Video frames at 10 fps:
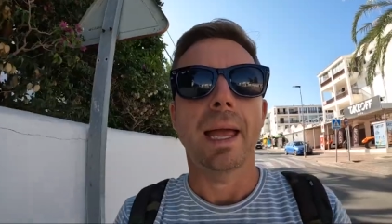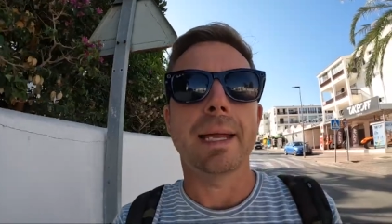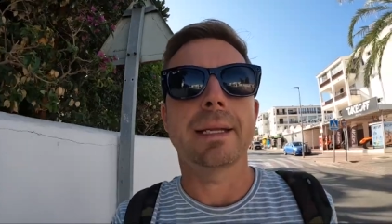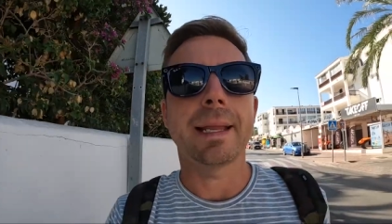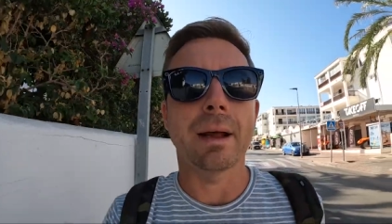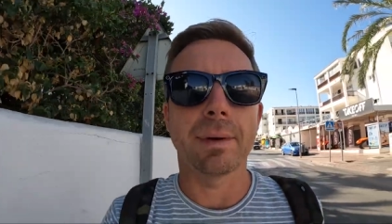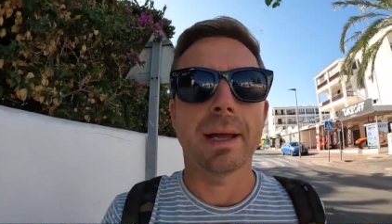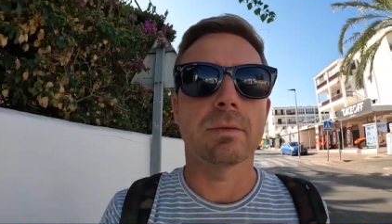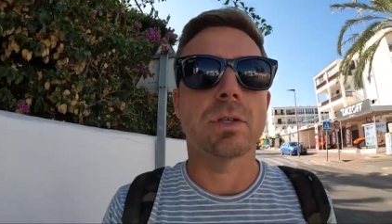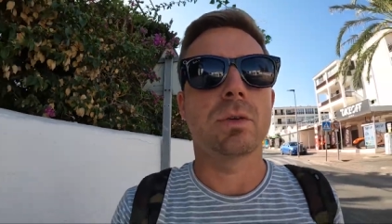Heading down
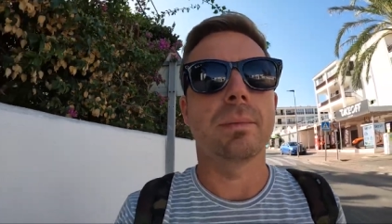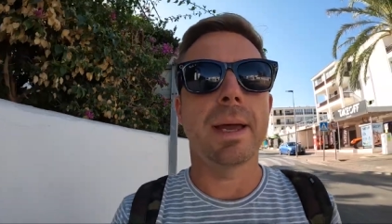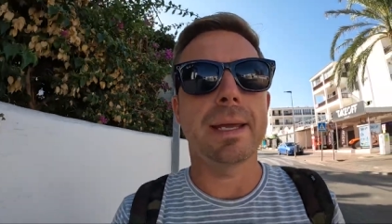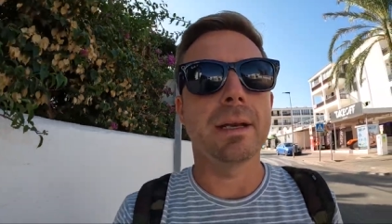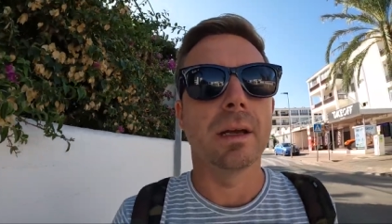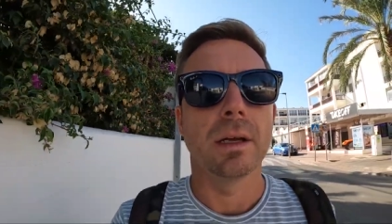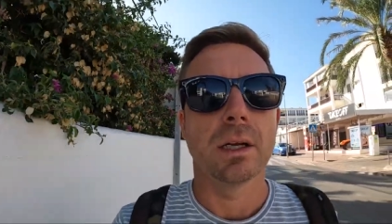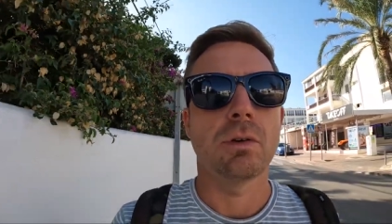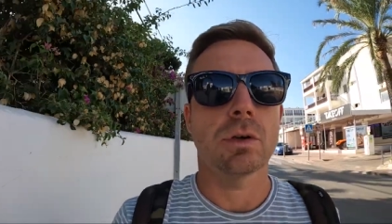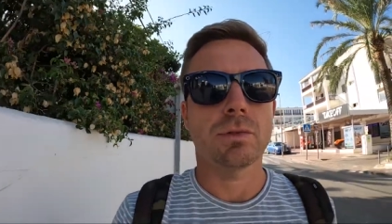now to the main
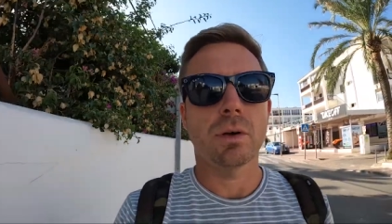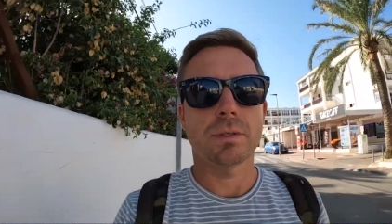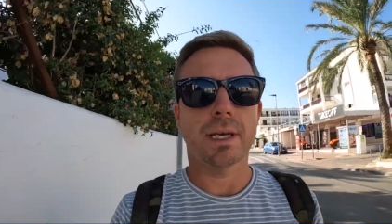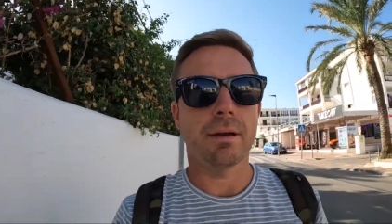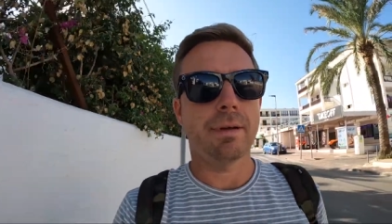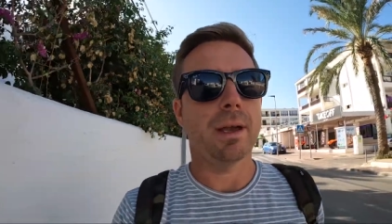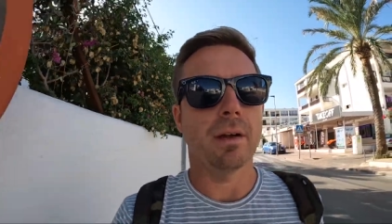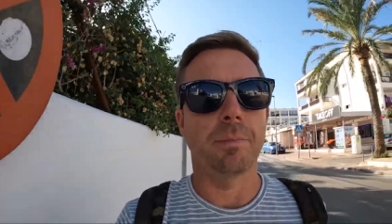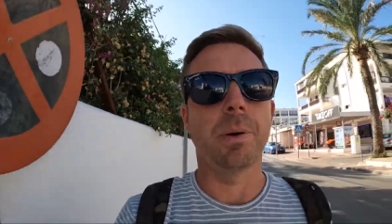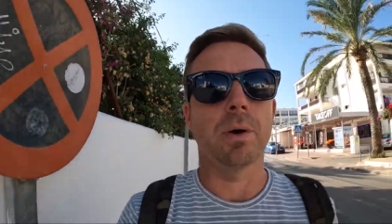crossroads area
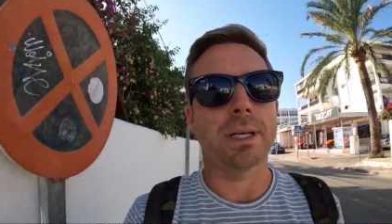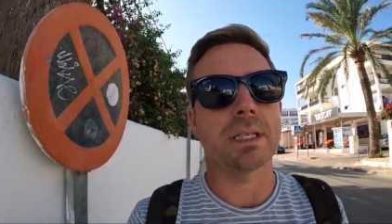of Port Des